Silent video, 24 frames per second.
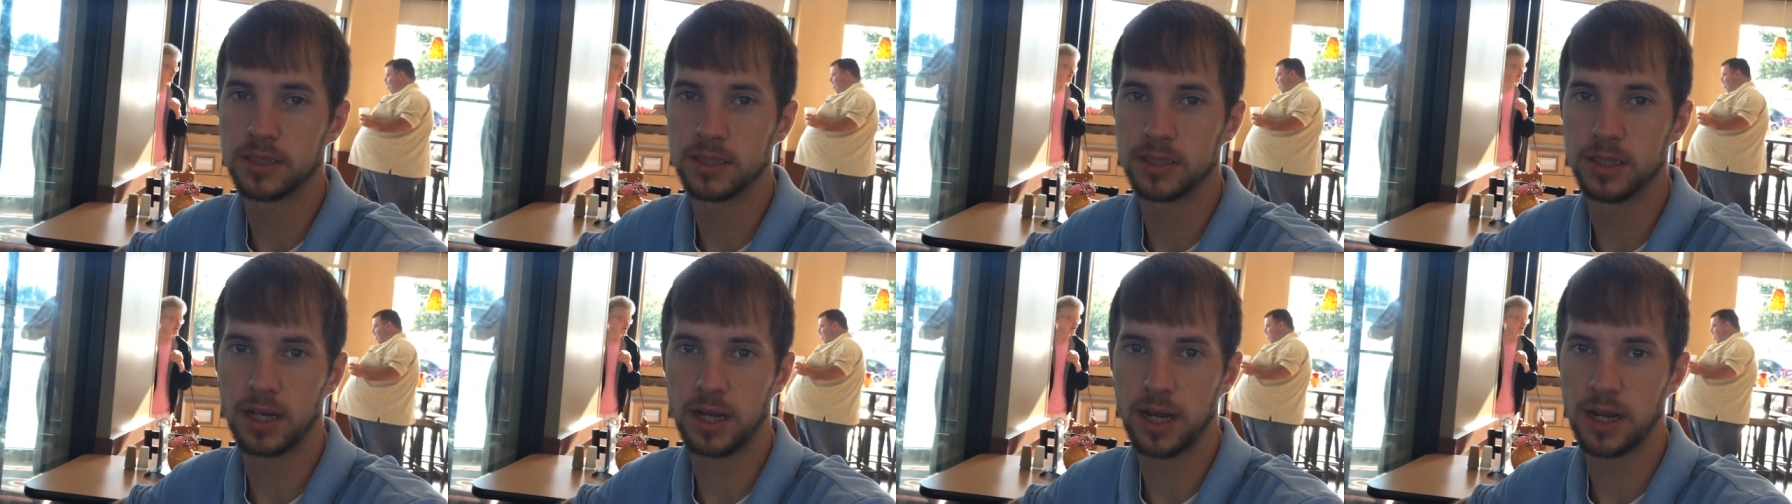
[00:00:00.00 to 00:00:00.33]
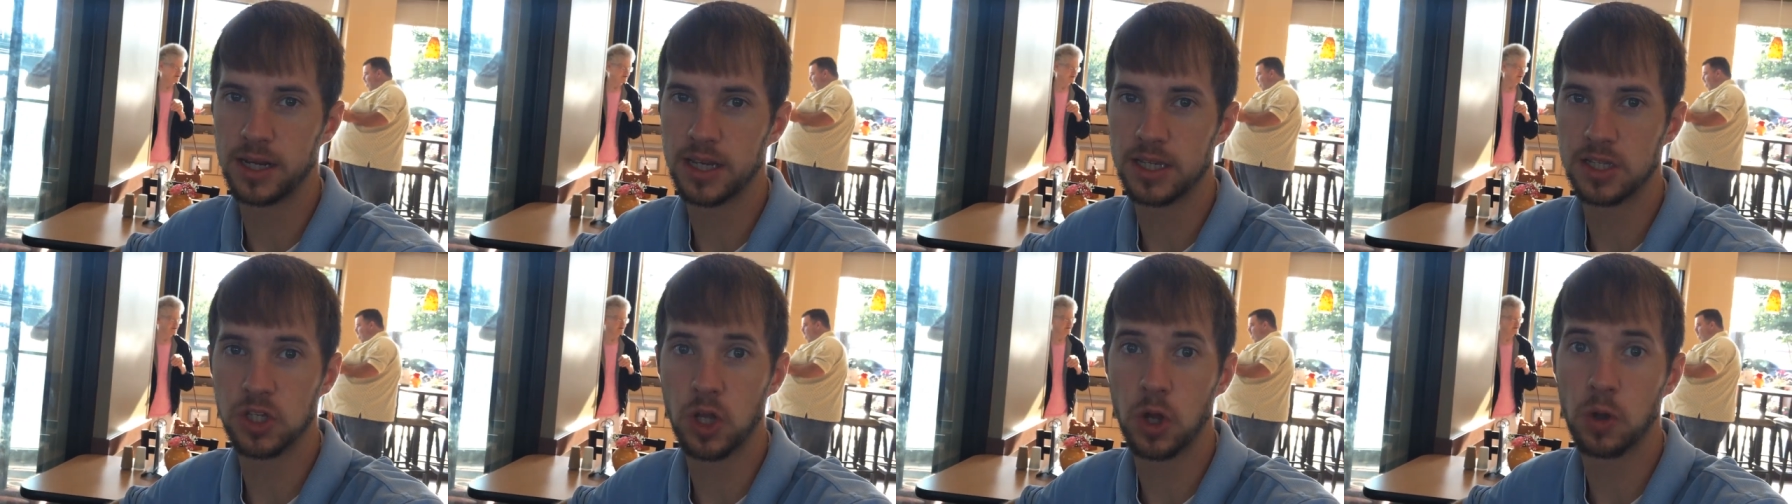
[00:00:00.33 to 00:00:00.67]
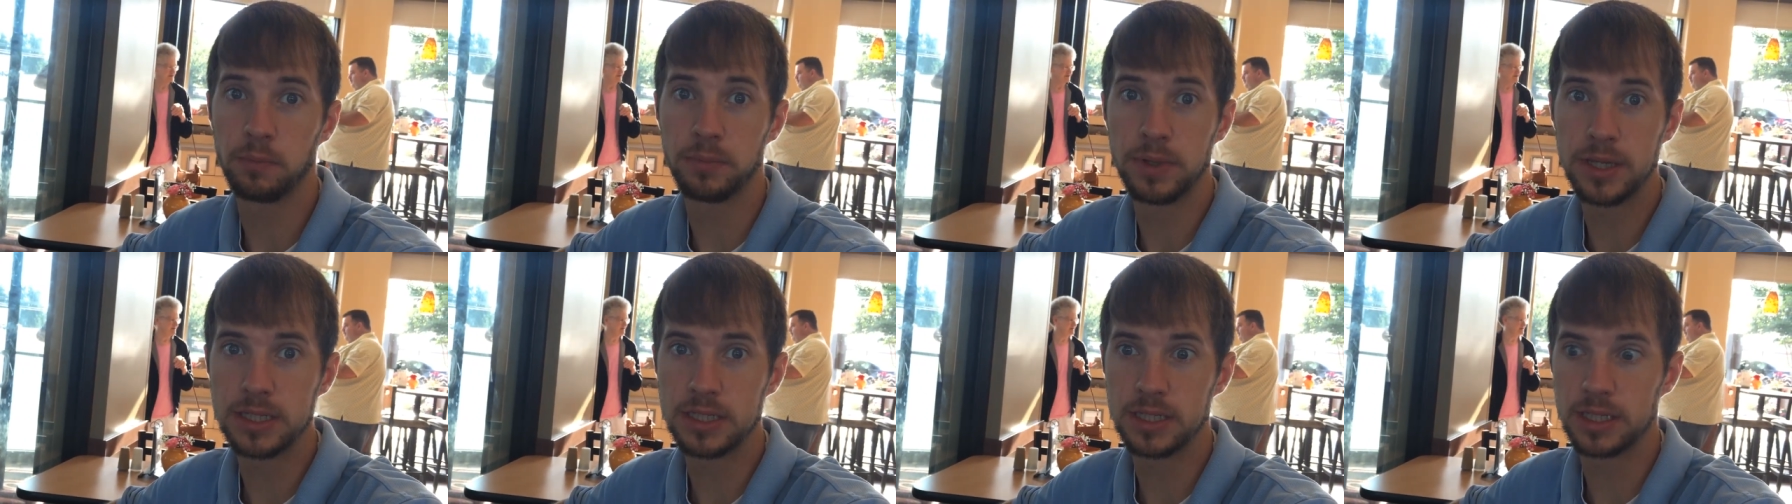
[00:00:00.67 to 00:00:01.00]
just like I get
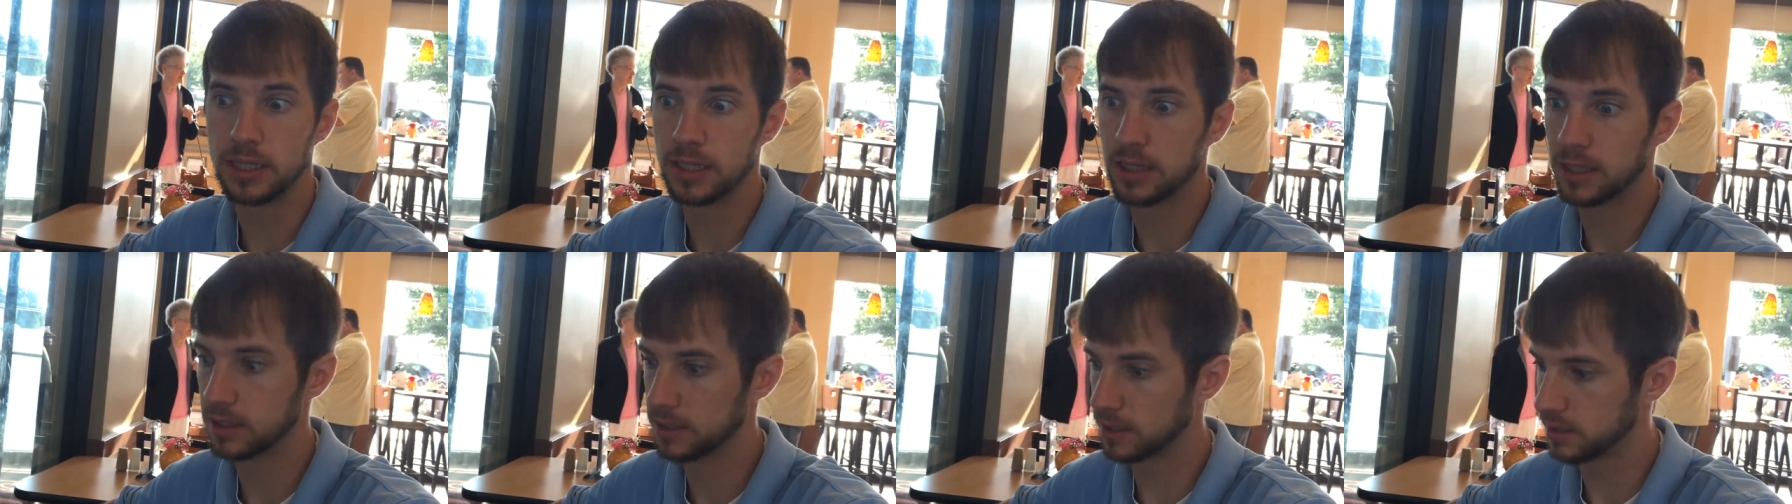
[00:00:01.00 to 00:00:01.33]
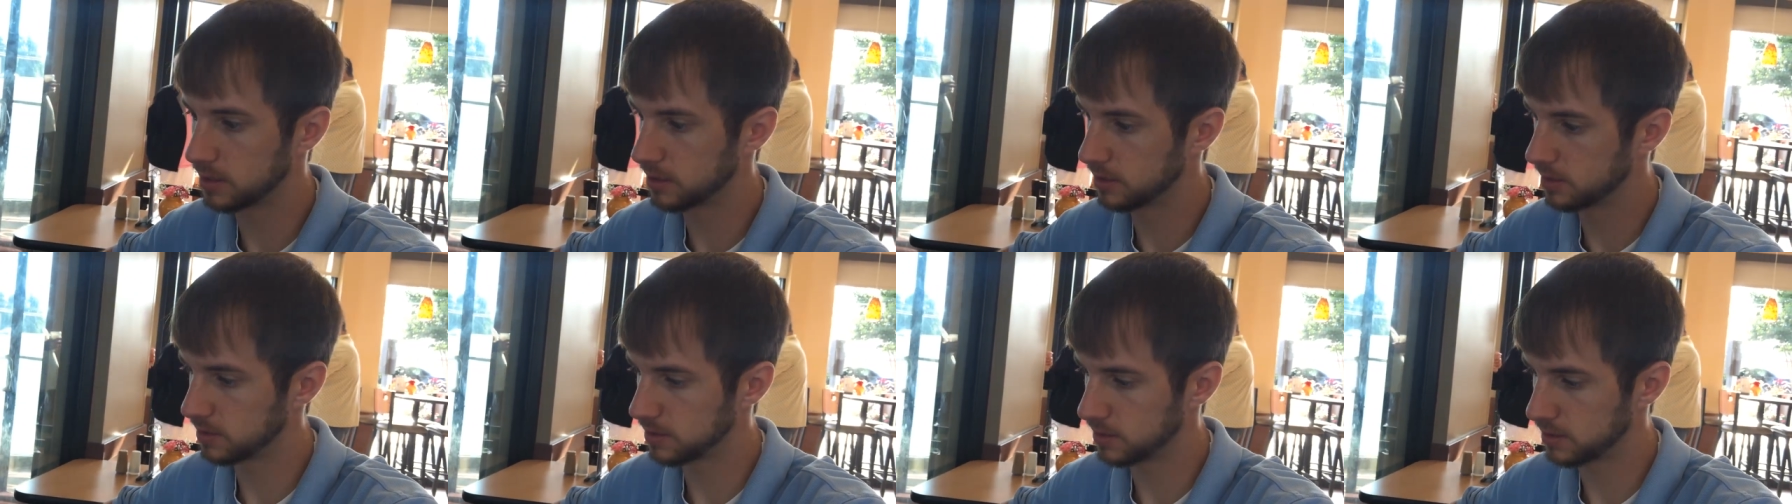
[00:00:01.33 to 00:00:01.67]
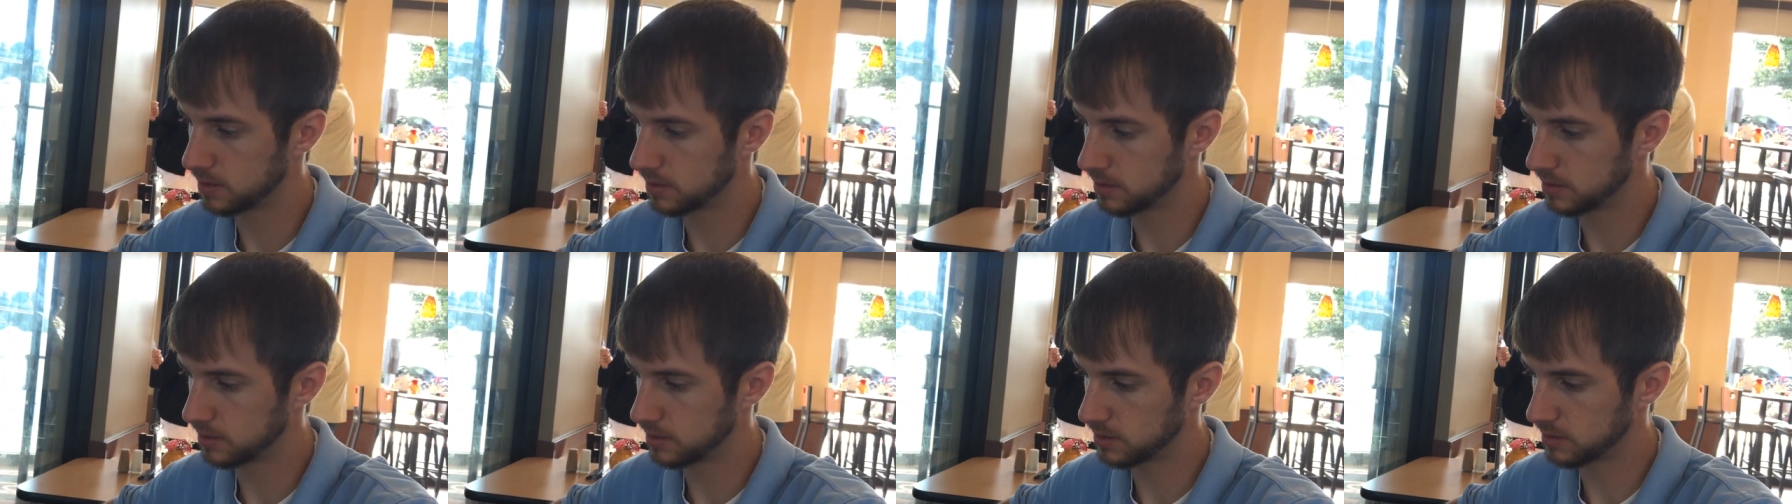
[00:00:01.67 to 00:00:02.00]
so busy. Have show and
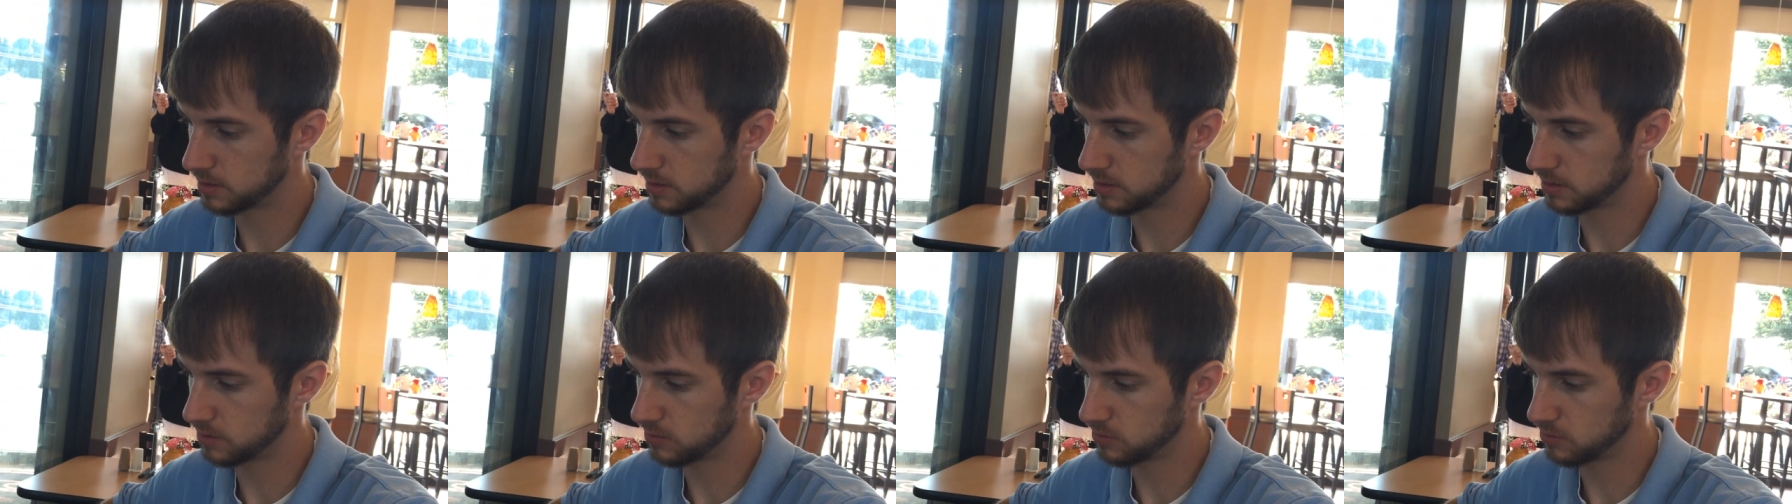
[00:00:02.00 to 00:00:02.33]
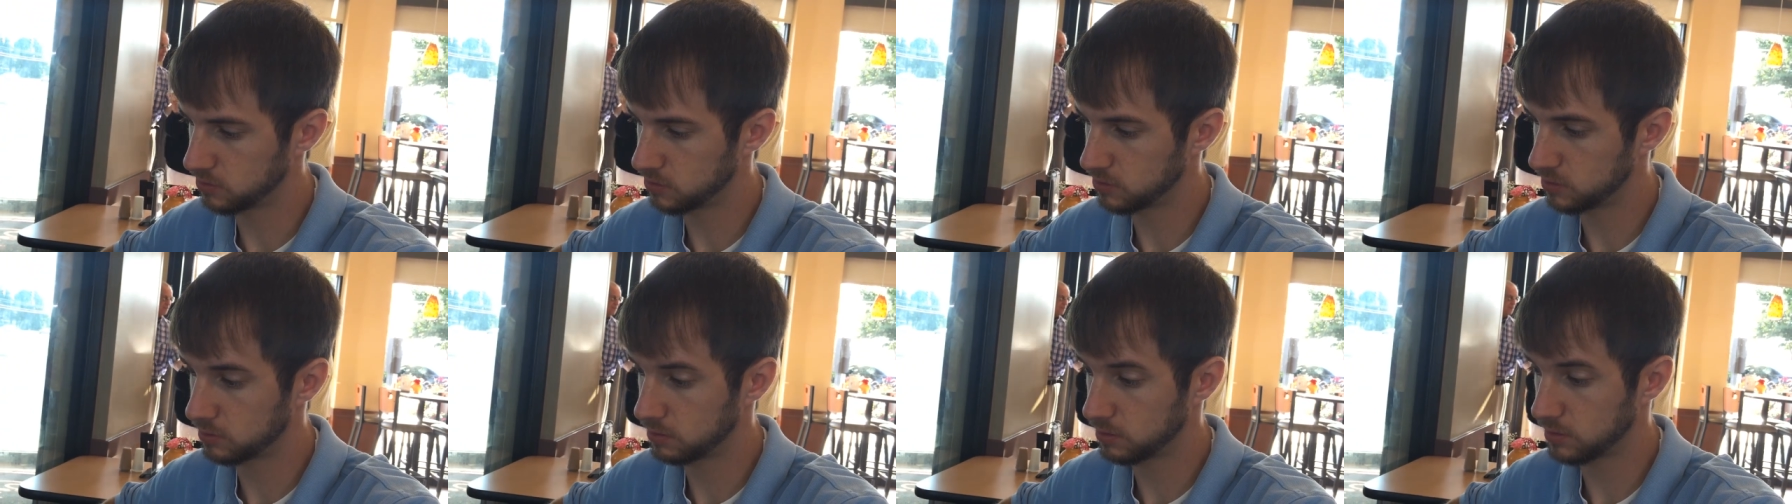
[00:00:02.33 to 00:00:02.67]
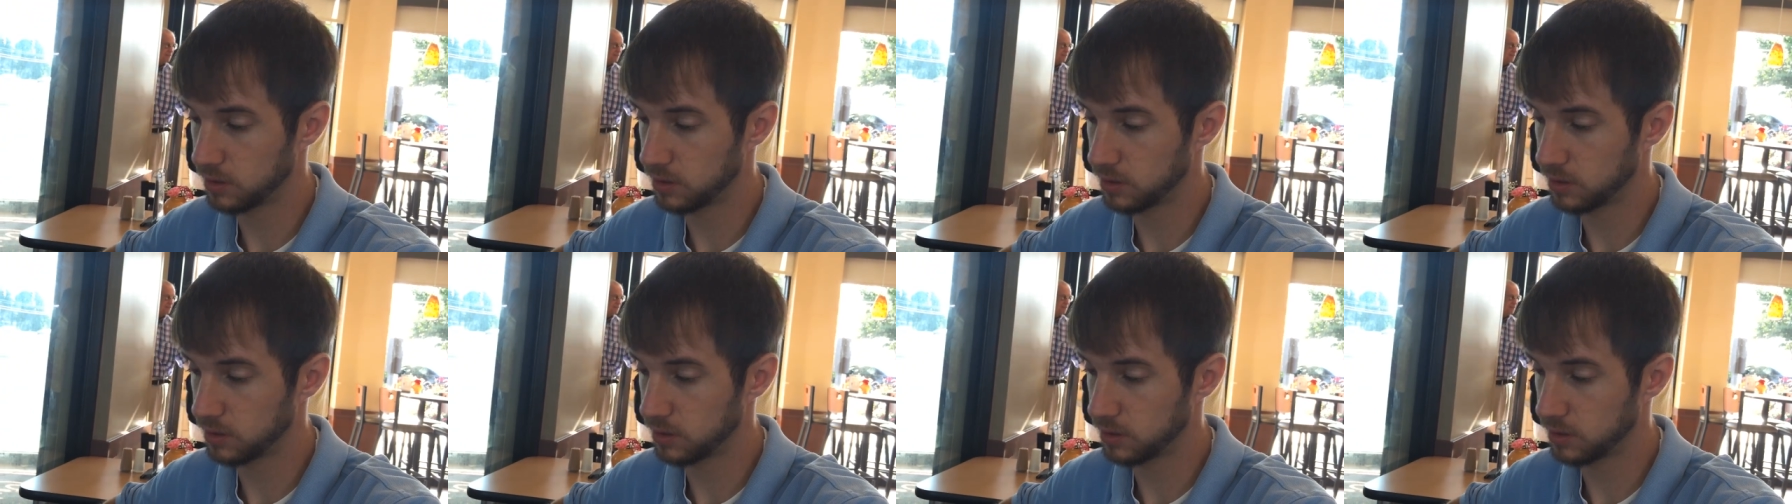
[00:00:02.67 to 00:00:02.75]
tell at school.